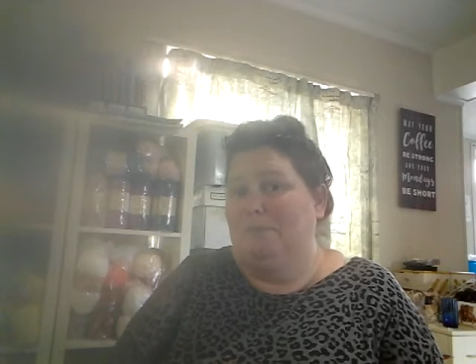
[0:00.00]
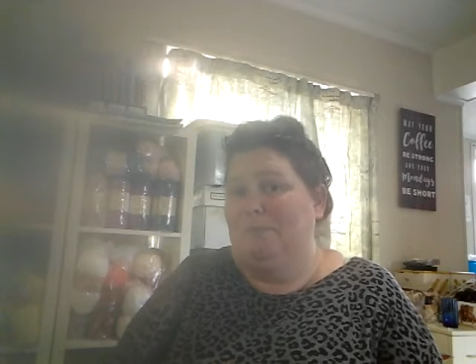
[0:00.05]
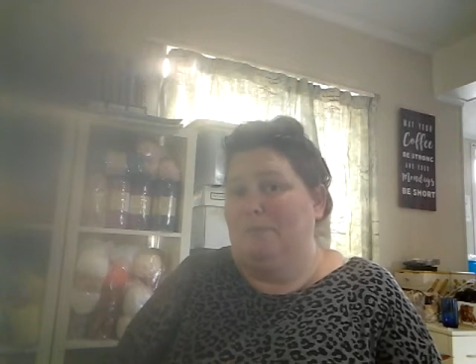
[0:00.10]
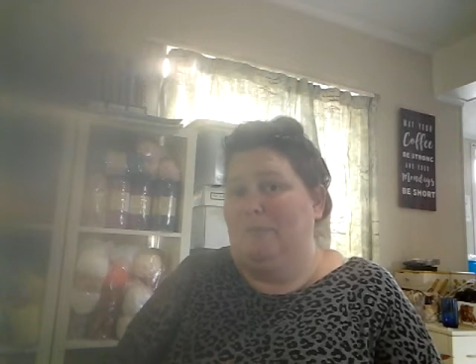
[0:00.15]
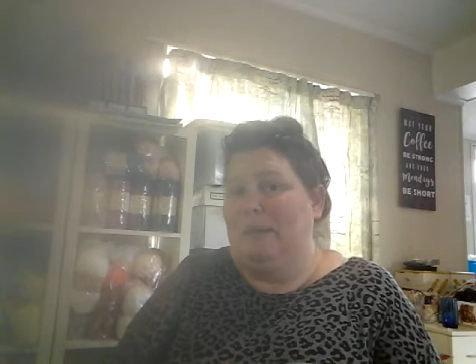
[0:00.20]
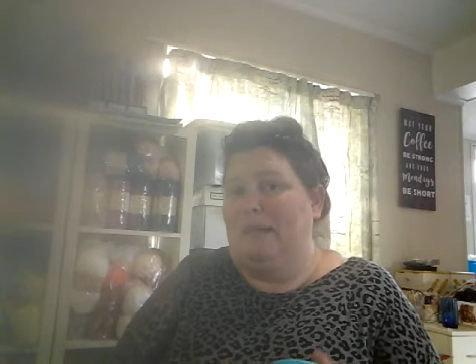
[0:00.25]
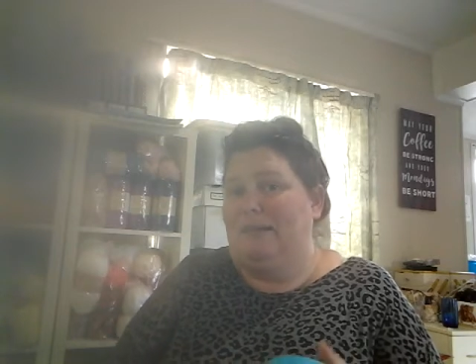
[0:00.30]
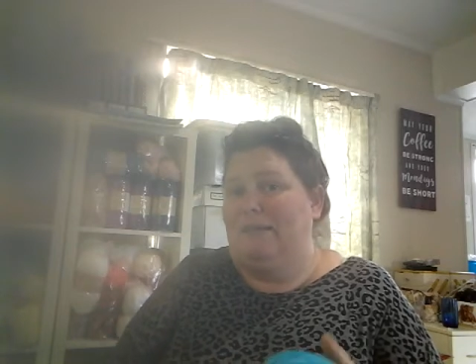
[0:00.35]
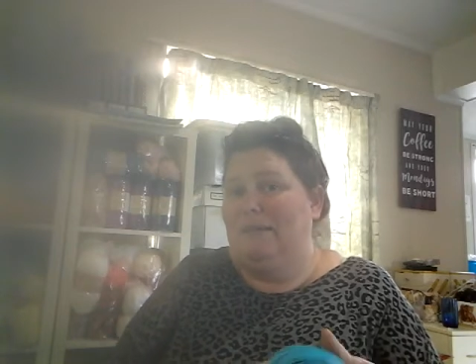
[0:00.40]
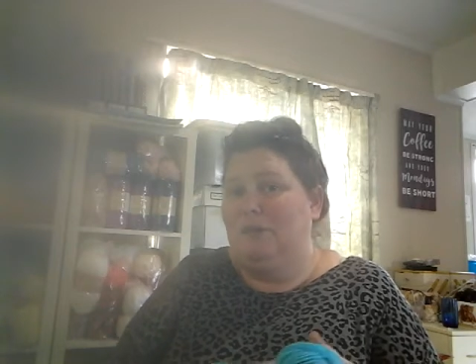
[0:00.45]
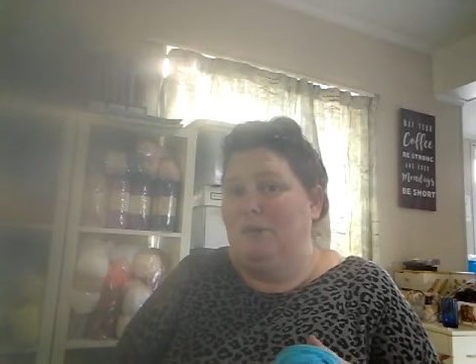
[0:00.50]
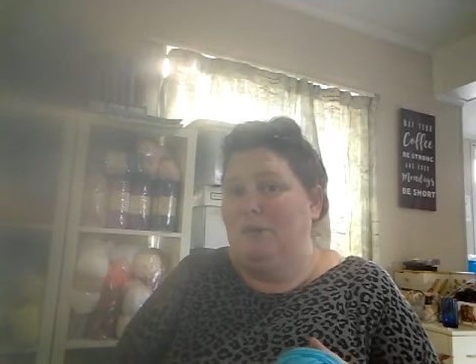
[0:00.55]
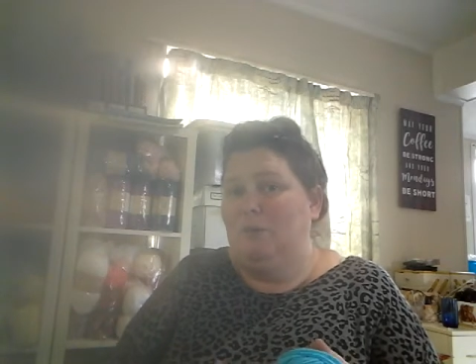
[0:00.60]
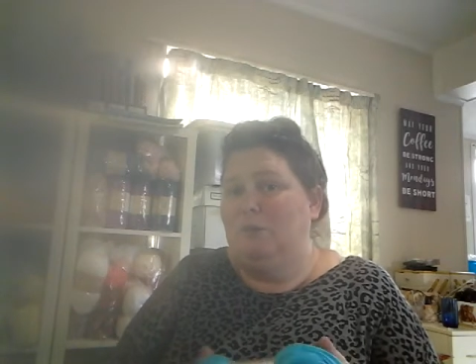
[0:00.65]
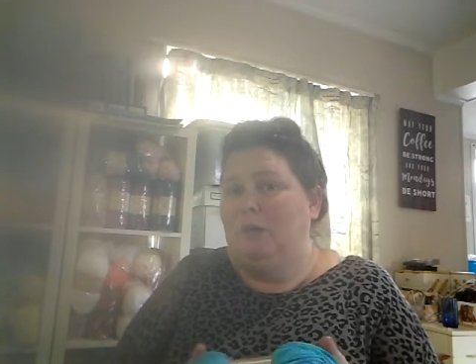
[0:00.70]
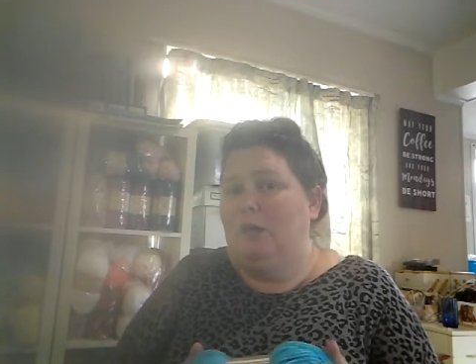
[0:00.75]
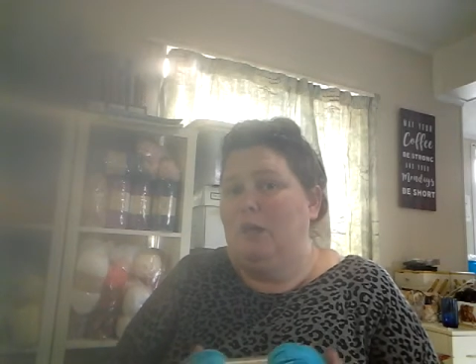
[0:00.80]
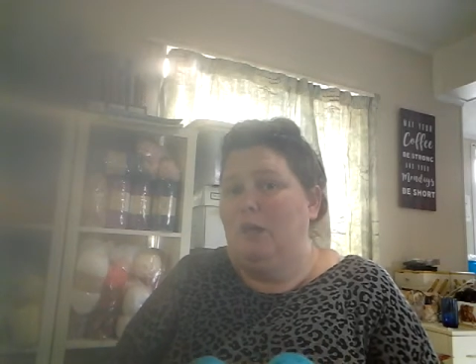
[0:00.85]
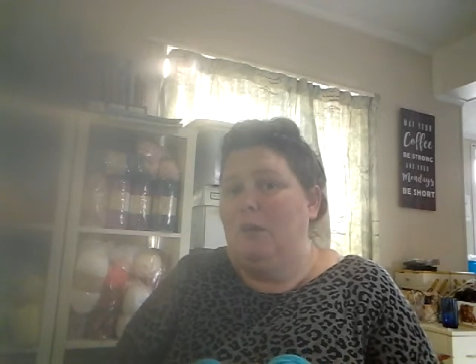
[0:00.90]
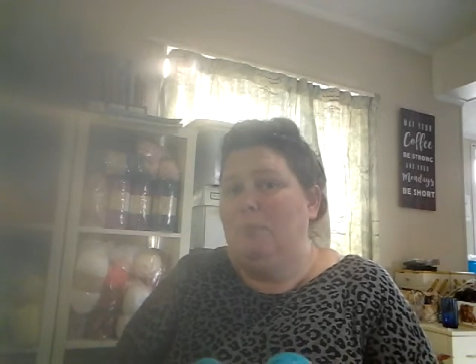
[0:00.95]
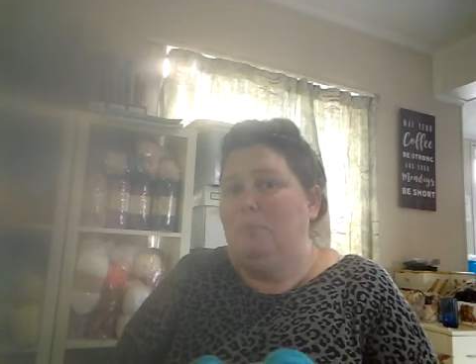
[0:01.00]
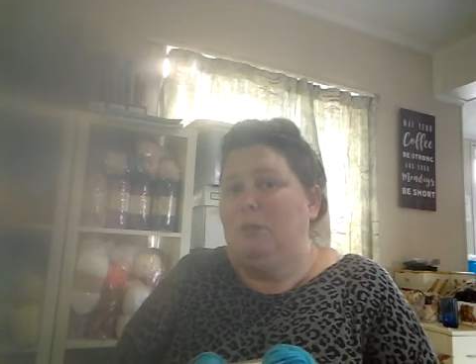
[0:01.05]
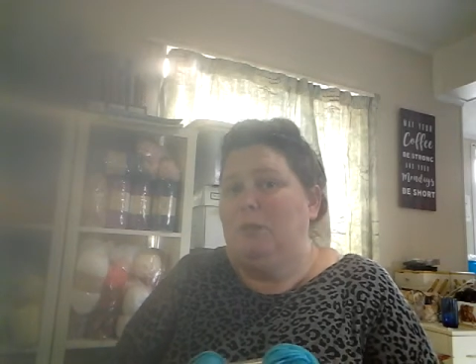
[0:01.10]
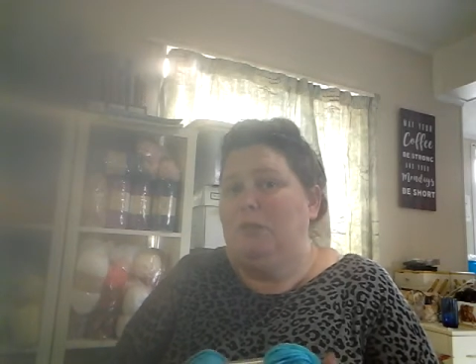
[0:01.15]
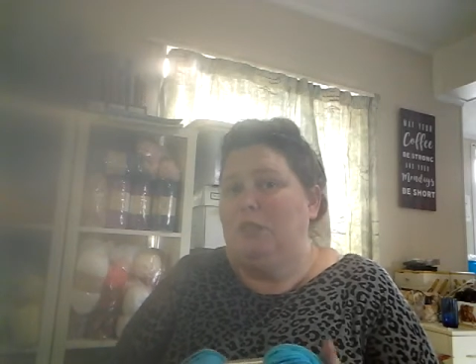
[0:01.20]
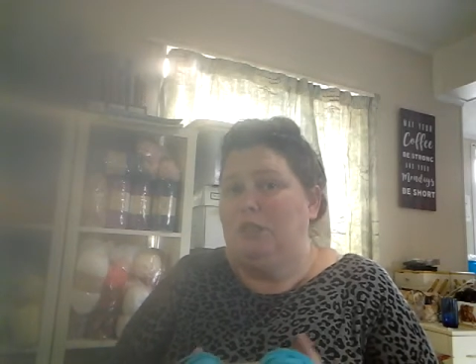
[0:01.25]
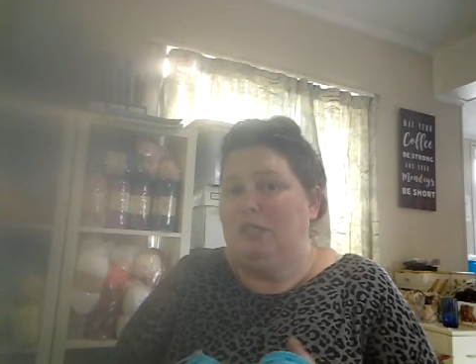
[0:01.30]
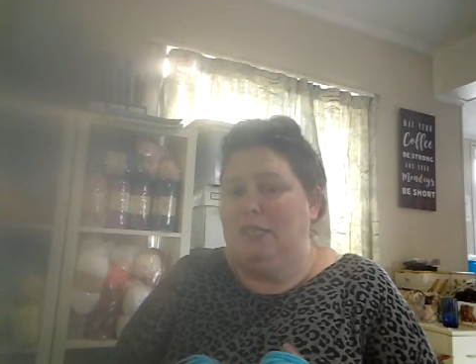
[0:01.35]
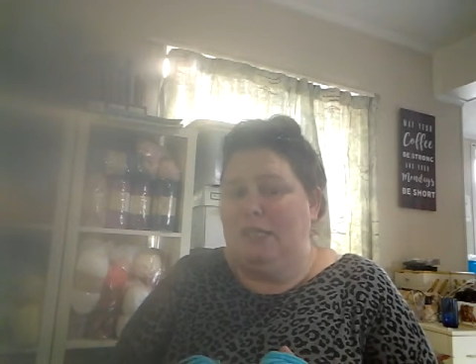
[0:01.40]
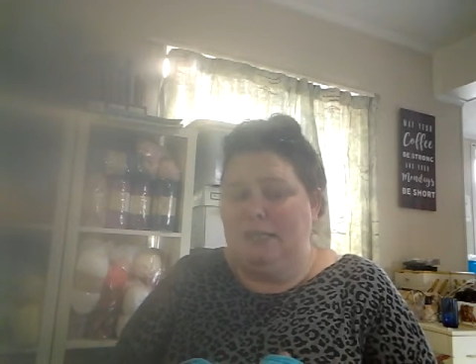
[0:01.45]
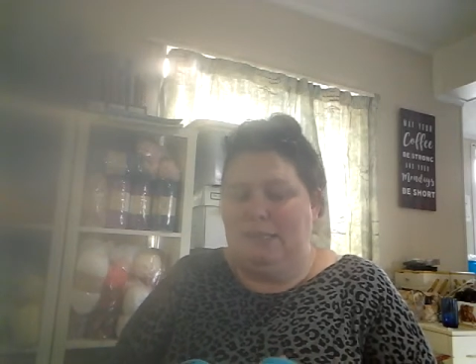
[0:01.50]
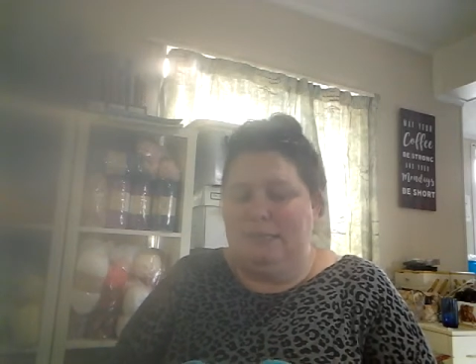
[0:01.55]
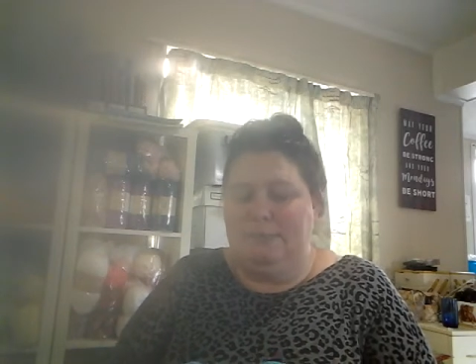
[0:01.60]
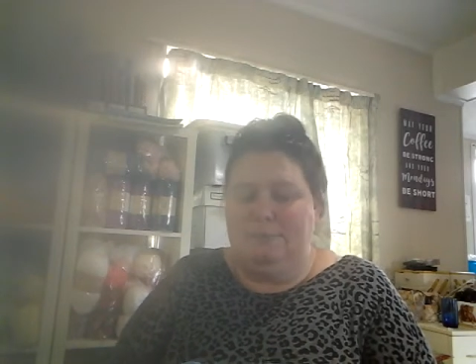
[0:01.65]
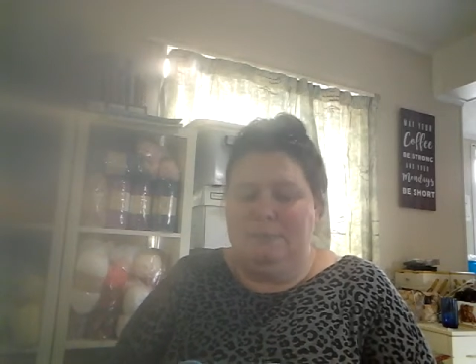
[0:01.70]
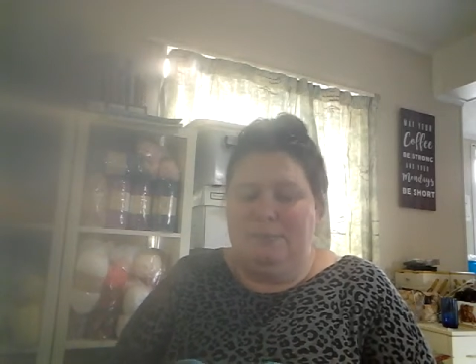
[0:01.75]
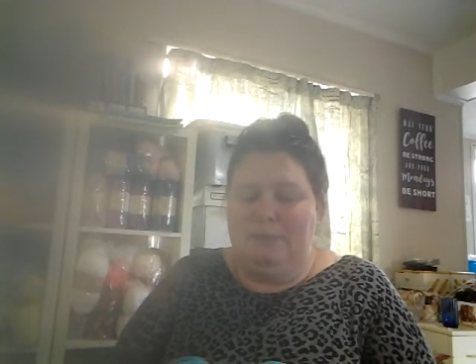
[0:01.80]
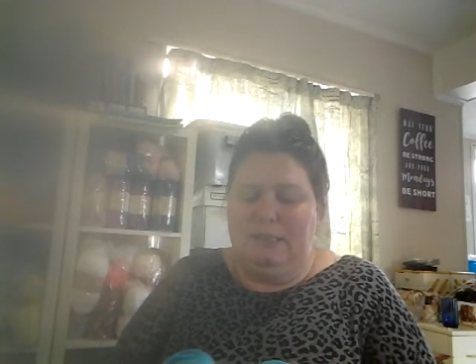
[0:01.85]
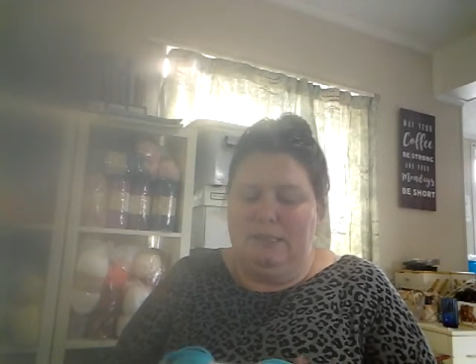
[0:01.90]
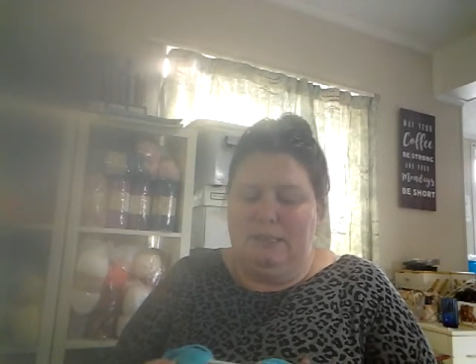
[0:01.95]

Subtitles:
but I thought no, I'm going to share them.